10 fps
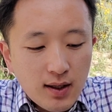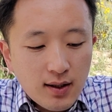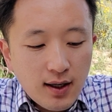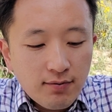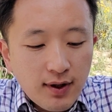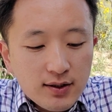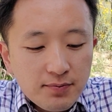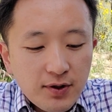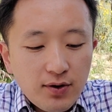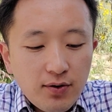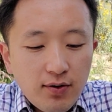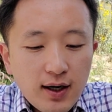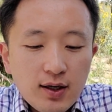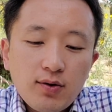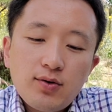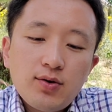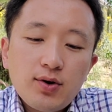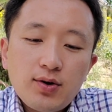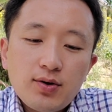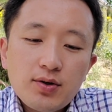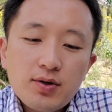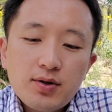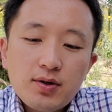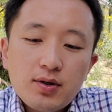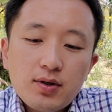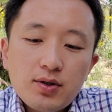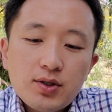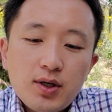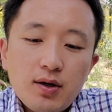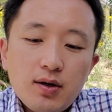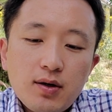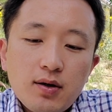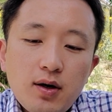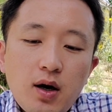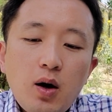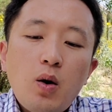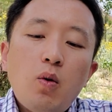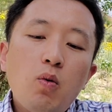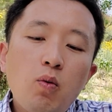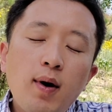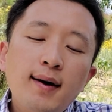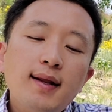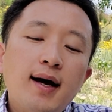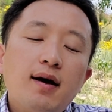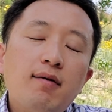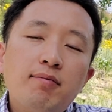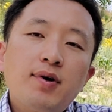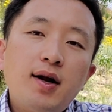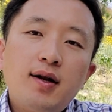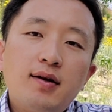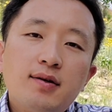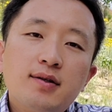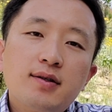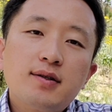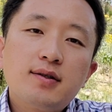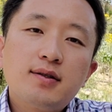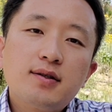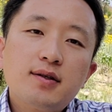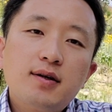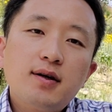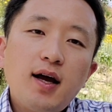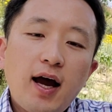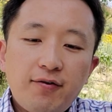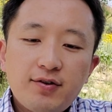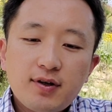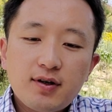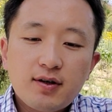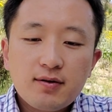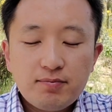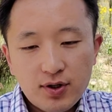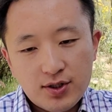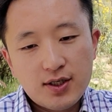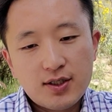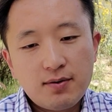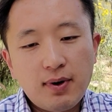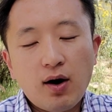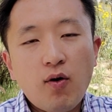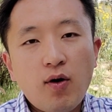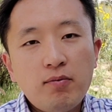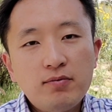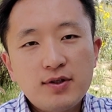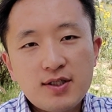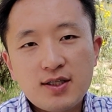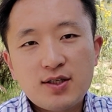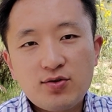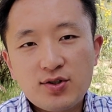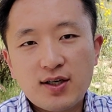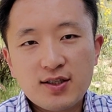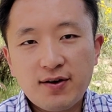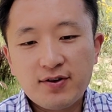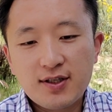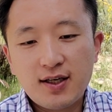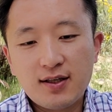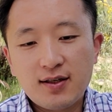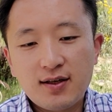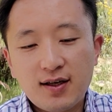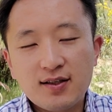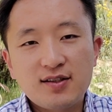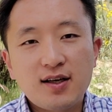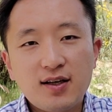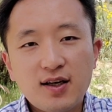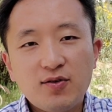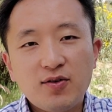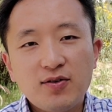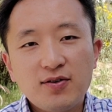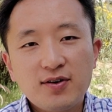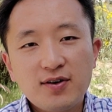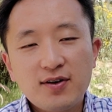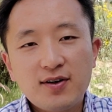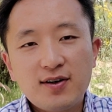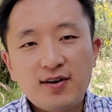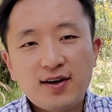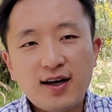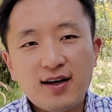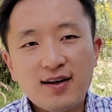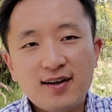Next video I'm going to share what I upgraded after purchasing my home since 2017 in San Diego. Okay.